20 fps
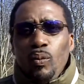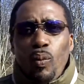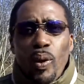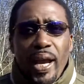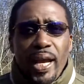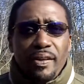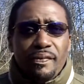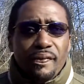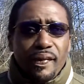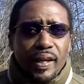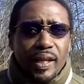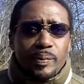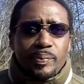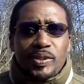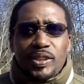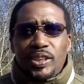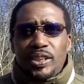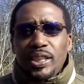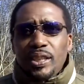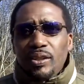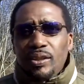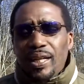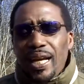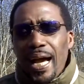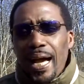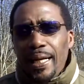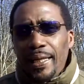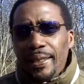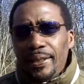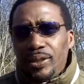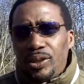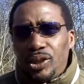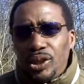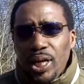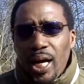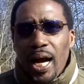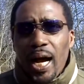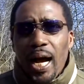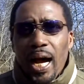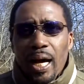Wade Phillips still got his
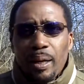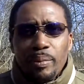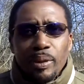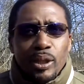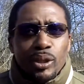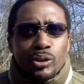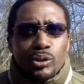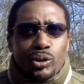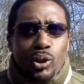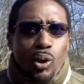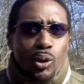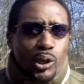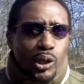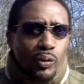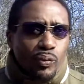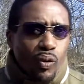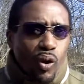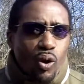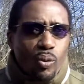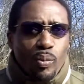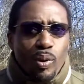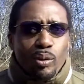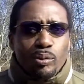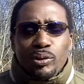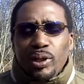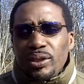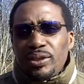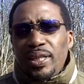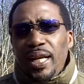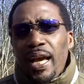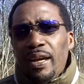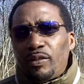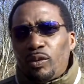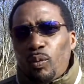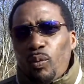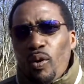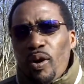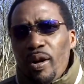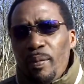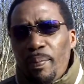job. Tony Romo doesn't have
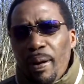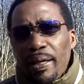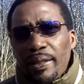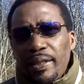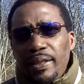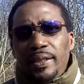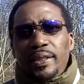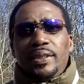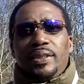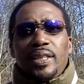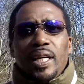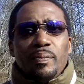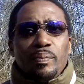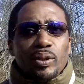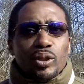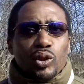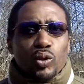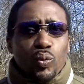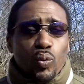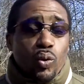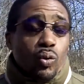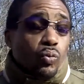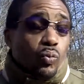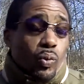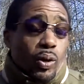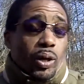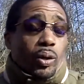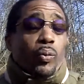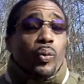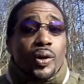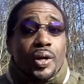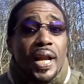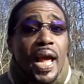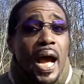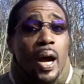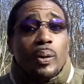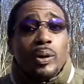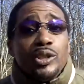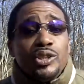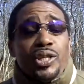to worry about the December swoon. Well, we're
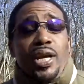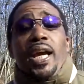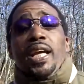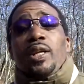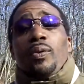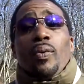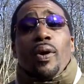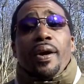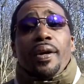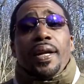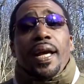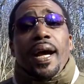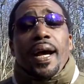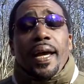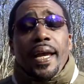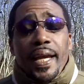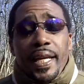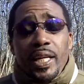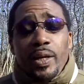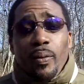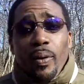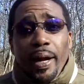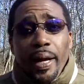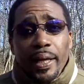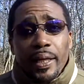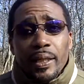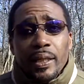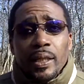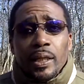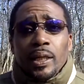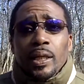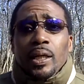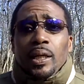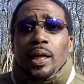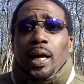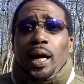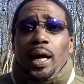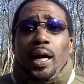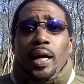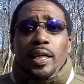now in January now anyway.
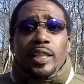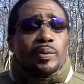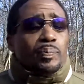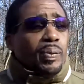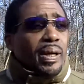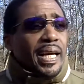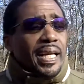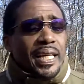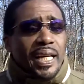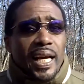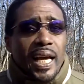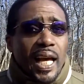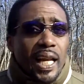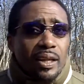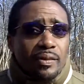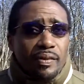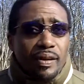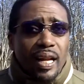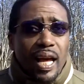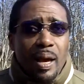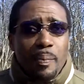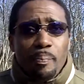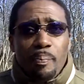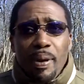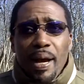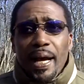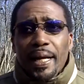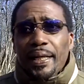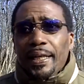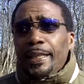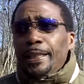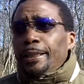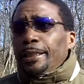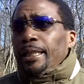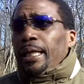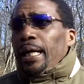He's playing a hell of a lot better.